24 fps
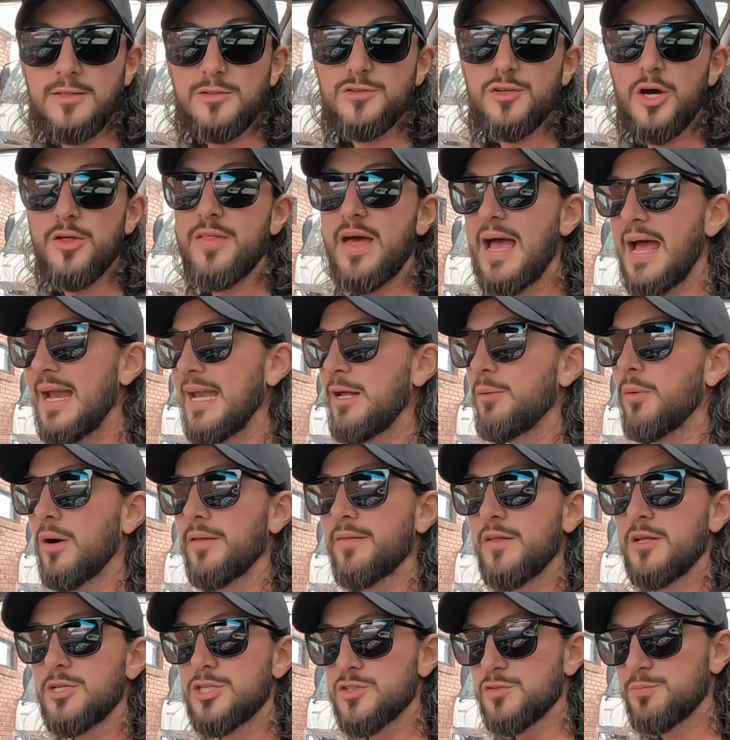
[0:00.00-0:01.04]
so that
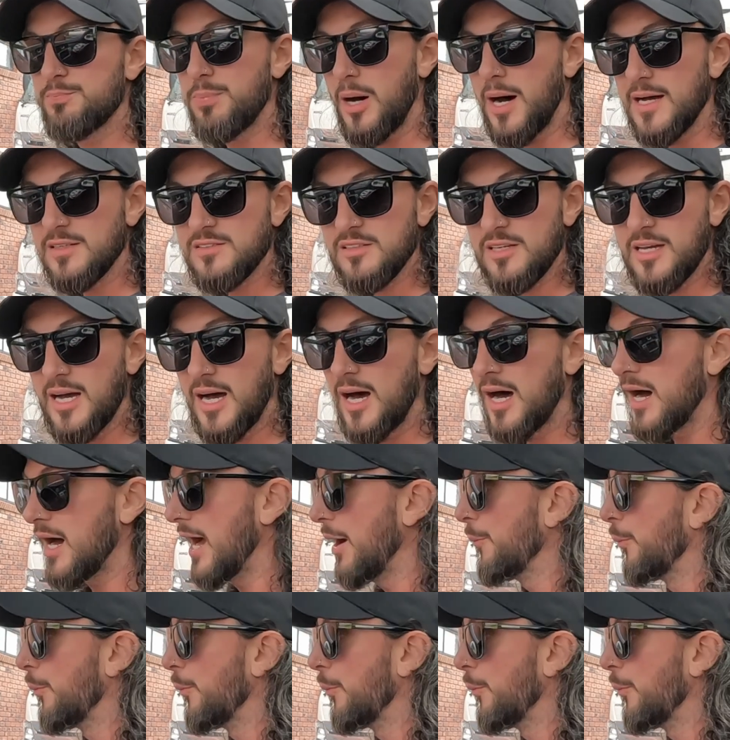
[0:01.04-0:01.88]
anyone that just buys a car